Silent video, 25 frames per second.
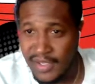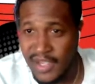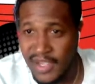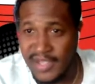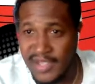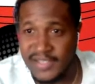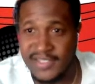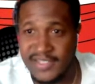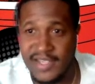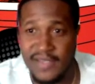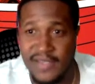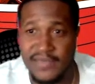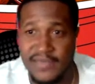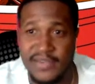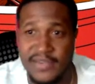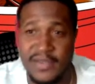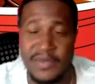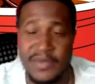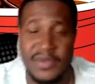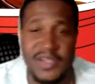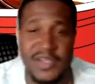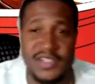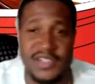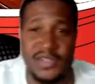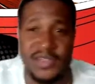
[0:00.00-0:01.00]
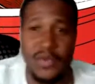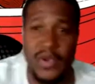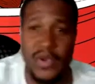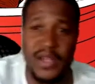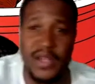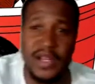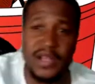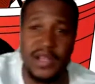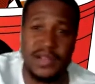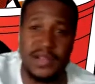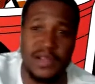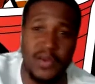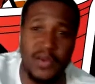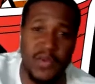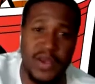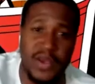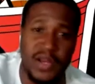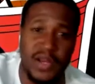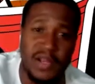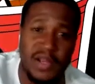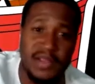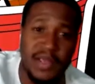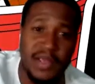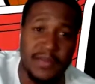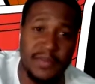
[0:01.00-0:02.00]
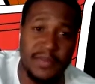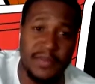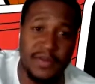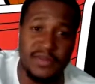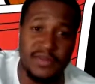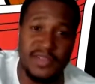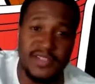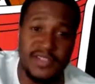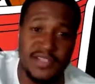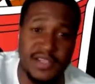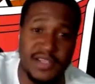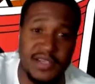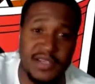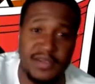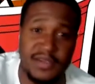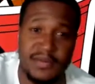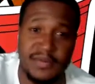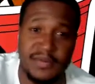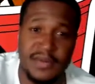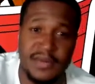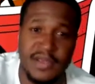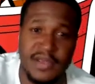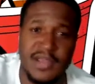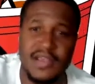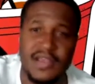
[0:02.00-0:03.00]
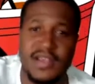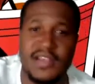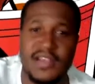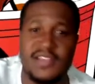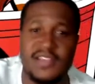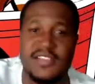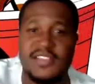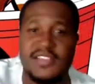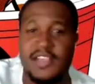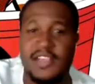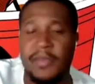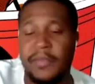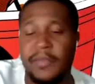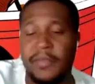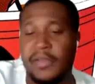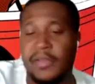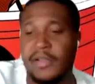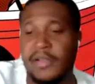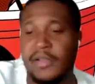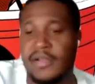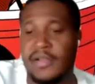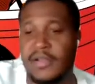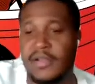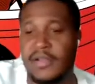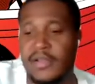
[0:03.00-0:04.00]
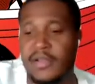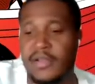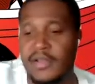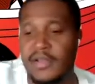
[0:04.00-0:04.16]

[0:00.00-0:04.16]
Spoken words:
at 7 because the way that they built the team is similar